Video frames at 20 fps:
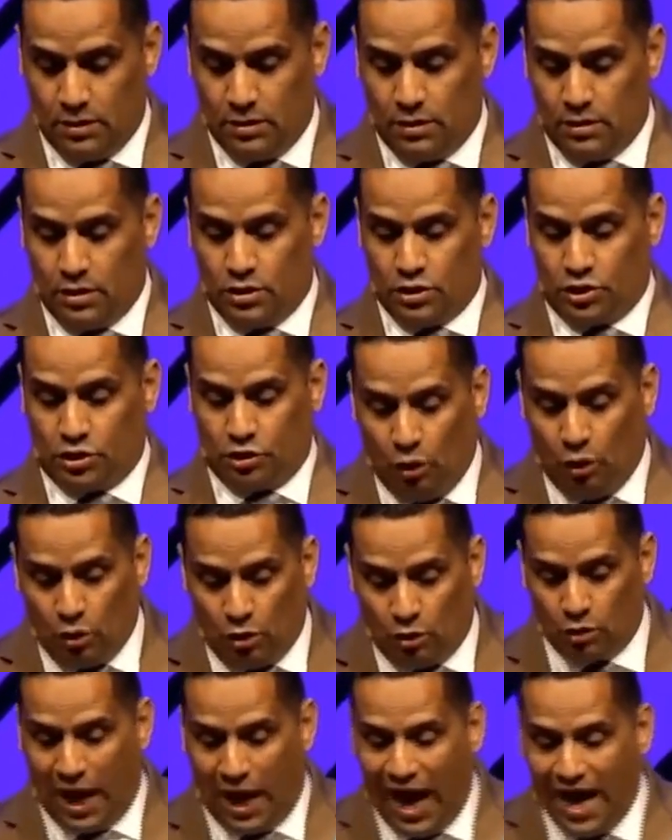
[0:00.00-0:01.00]
School,
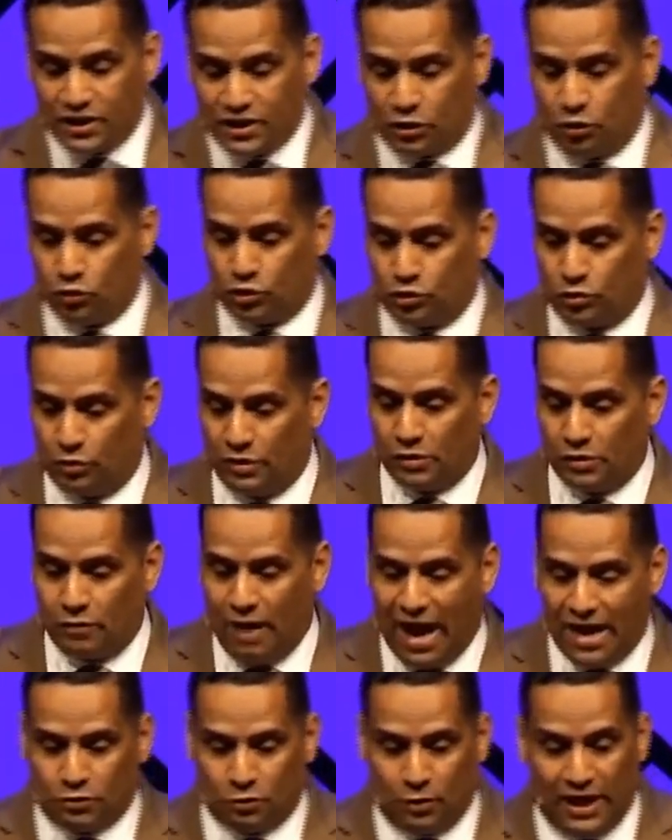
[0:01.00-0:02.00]
high school student
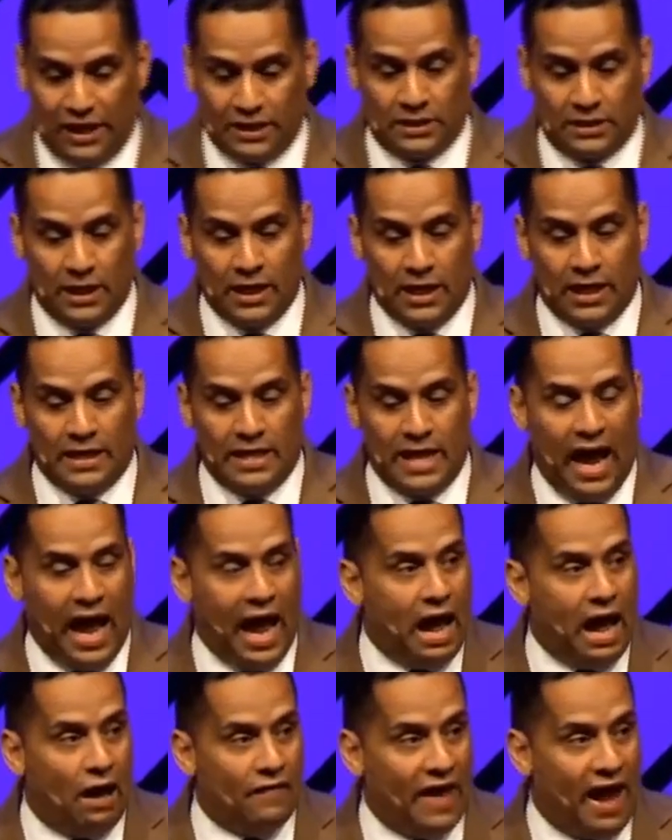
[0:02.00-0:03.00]
graduates.
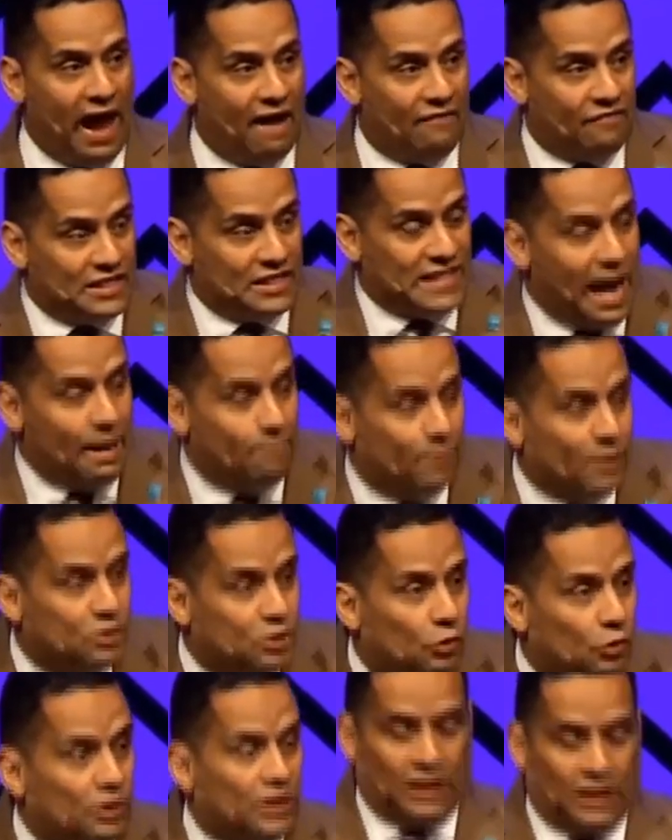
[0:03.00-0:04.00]
Now they have this
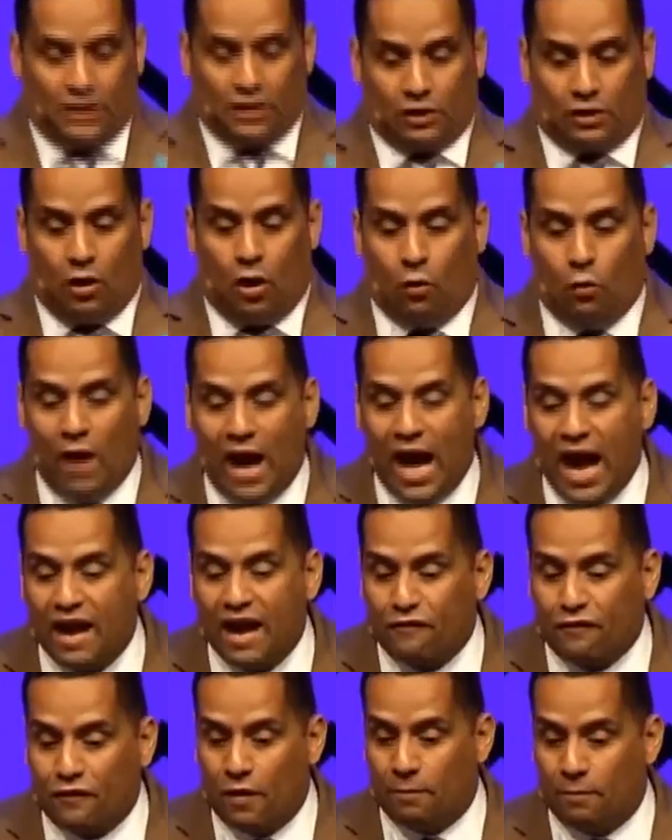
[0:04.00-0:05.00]
opportunity to go away
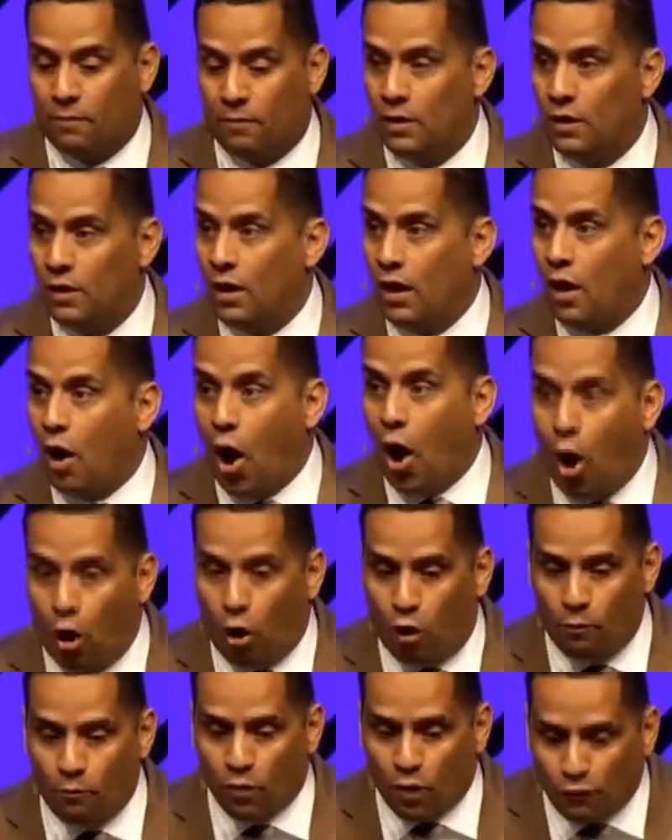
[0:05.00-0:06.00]
from
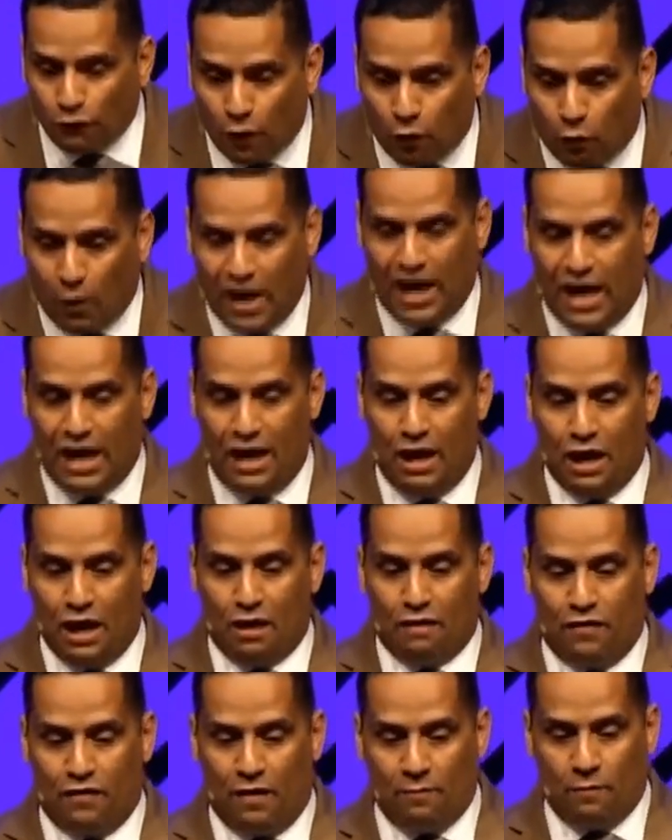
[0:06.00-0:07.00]
home, move away
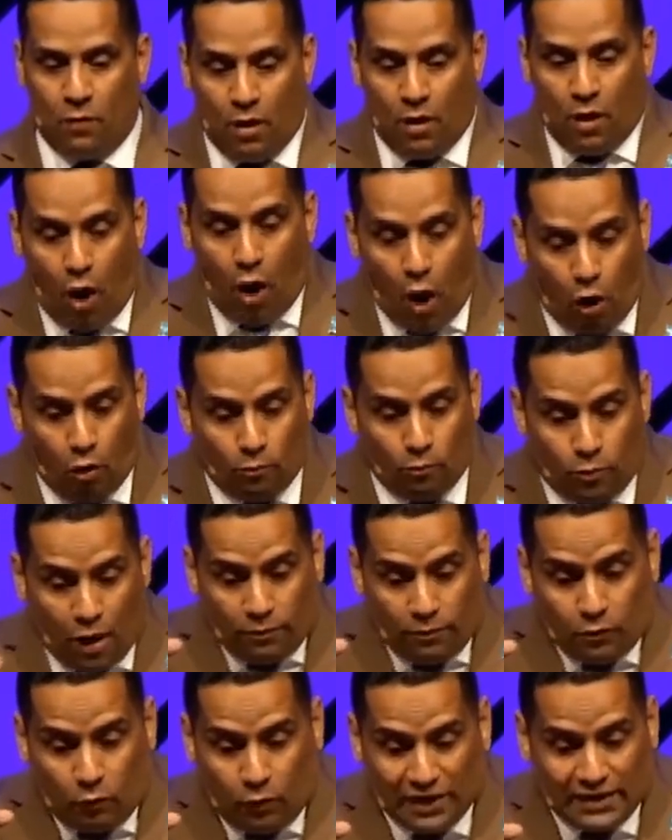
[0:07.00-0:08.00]
from home, brought,
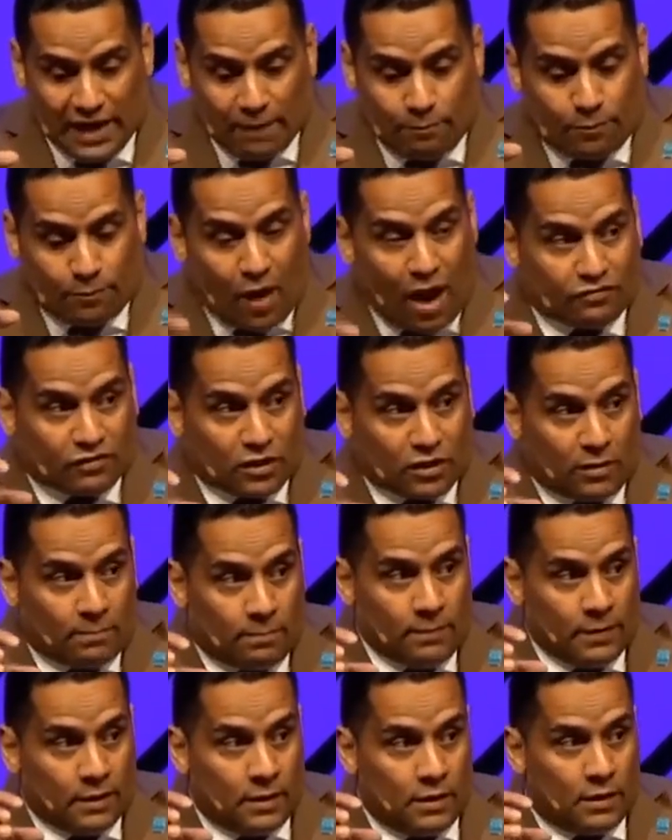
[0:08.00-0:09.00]
what that brought them,
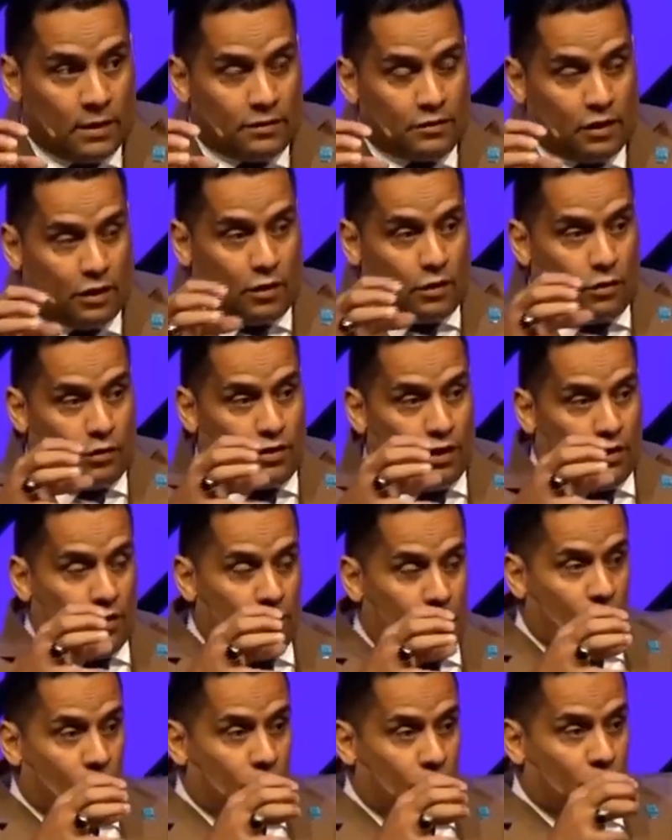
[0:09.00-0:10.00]
their, their,
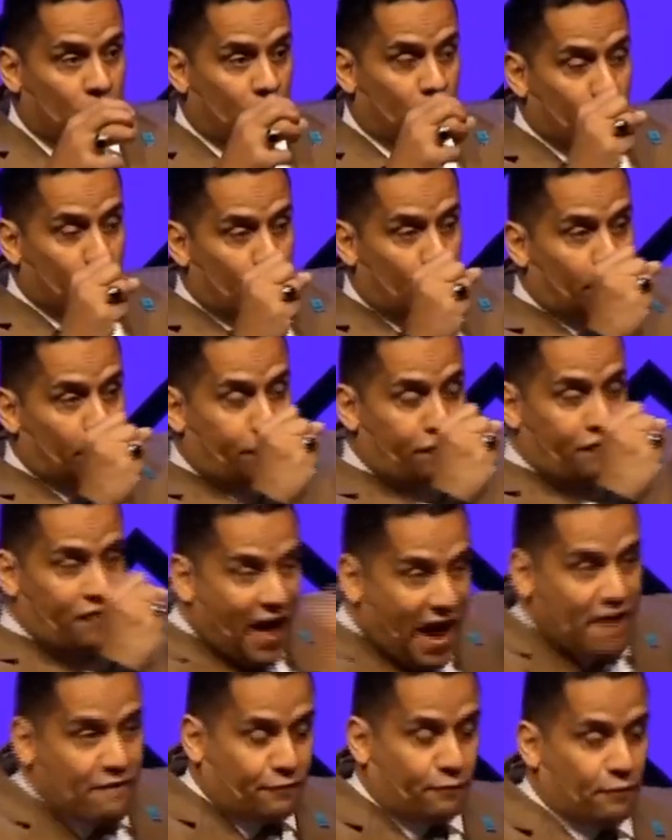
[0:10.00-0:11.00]
their, their, their
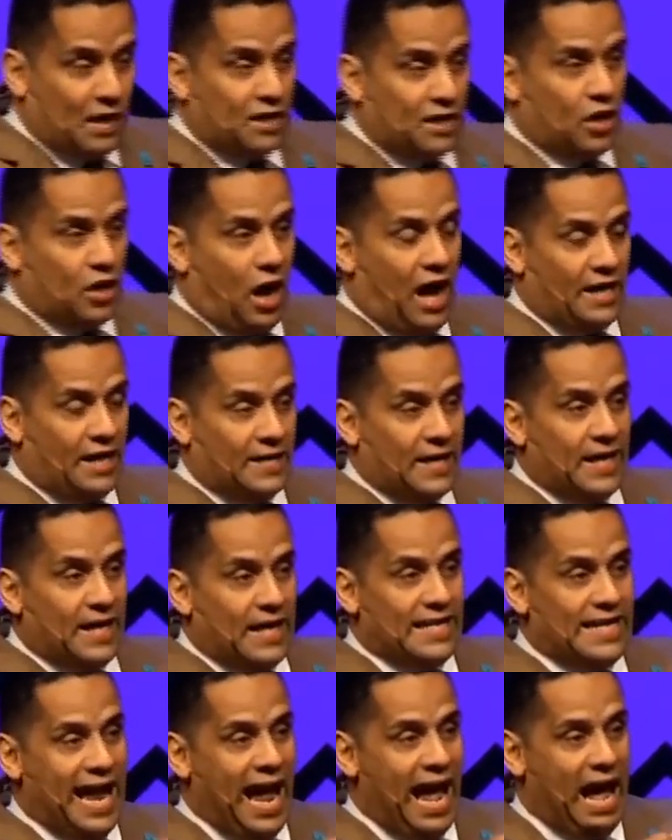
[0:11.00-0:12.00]
faith in God,
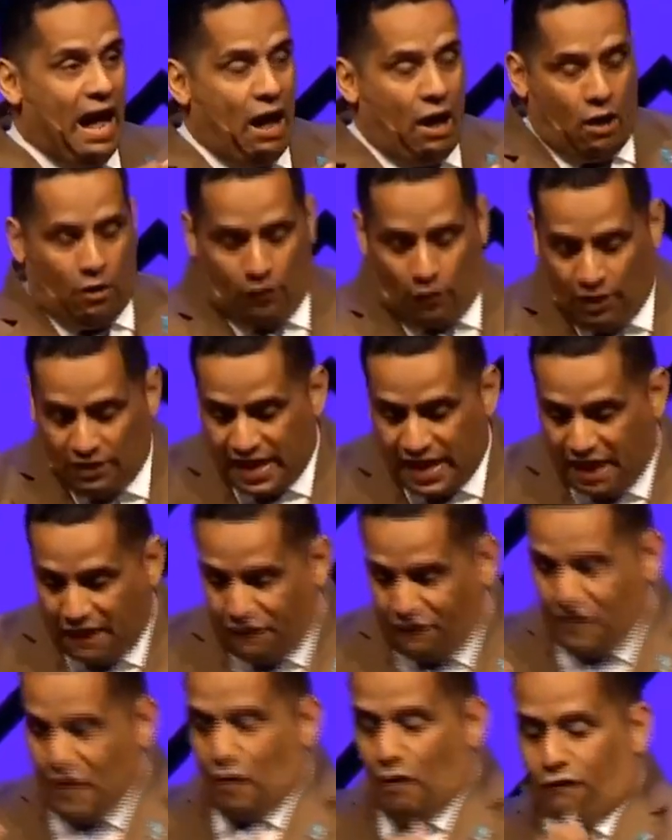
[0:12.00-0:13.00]
now they
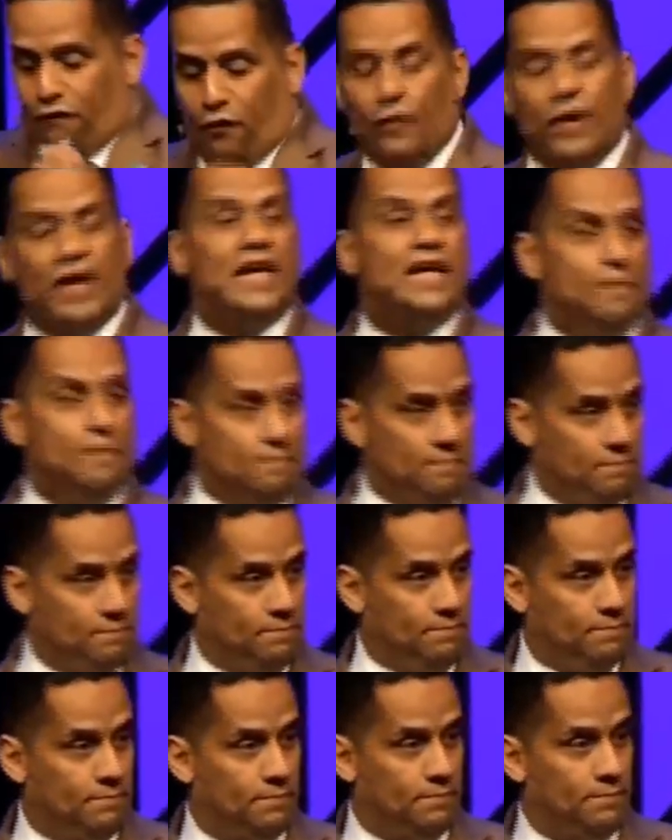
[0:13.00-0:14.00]
feel freedom
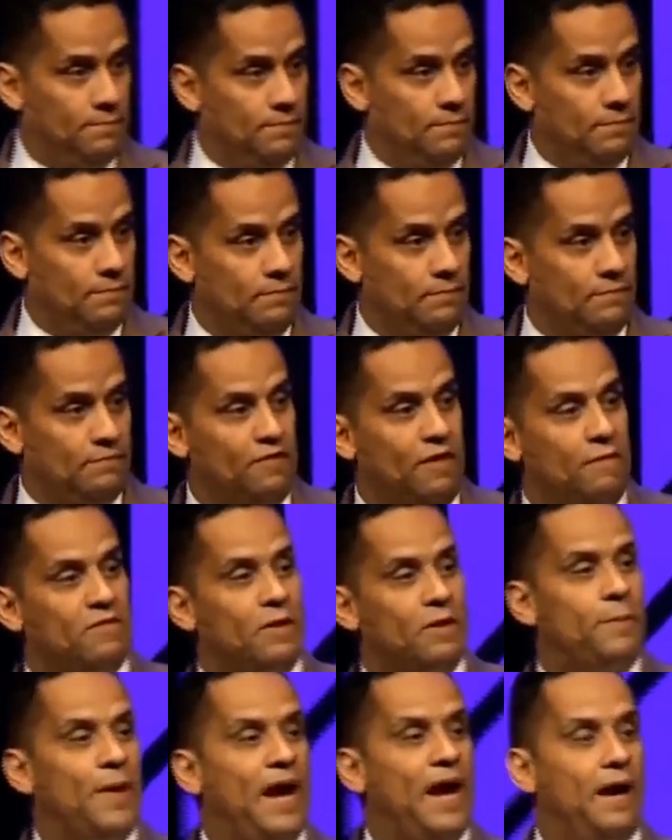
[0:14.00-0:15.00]
from their
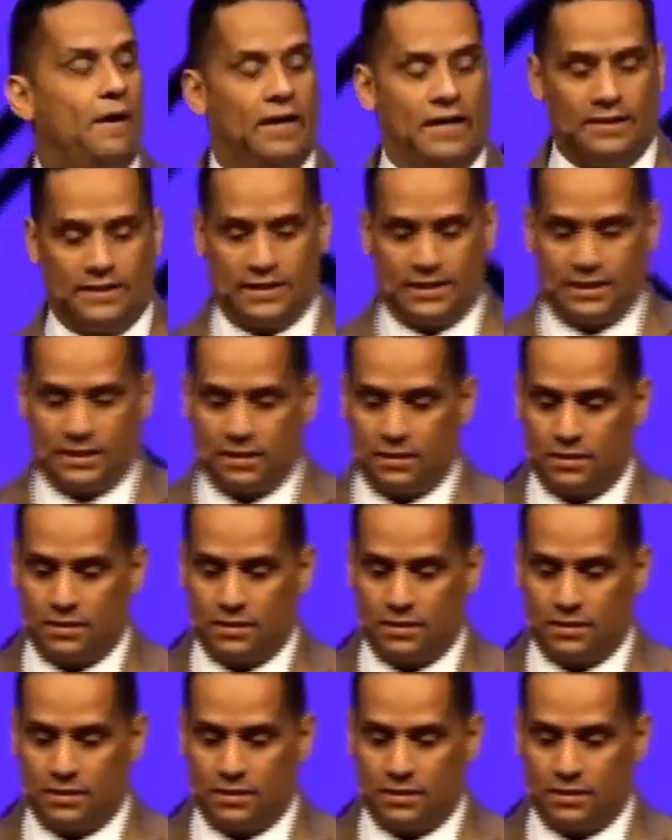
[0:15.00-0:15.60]
parents.